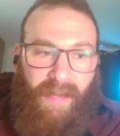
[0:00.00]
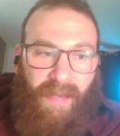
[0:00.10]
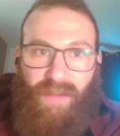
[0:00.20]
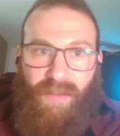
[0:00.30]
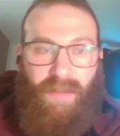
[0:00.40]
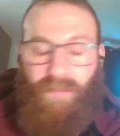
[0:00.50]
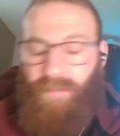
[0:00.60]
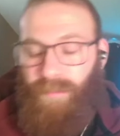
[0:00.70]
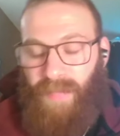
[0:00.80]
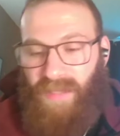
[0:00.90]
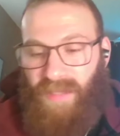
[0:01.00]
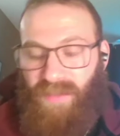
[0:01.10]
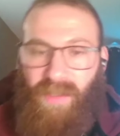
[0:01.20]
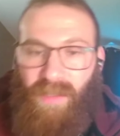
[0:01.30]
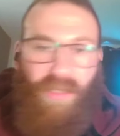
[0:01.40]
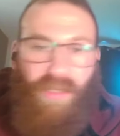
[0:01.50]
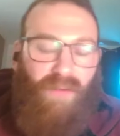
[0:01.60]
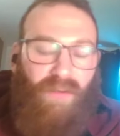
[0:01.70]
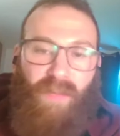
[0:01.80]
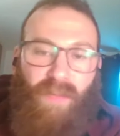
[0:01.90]
is just based on assumption
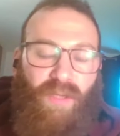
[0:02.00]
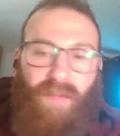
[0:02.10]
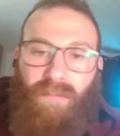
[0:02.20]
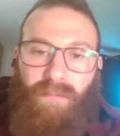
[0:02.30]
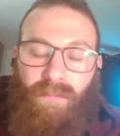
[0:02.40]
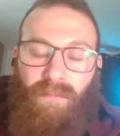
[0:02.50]
after assumption.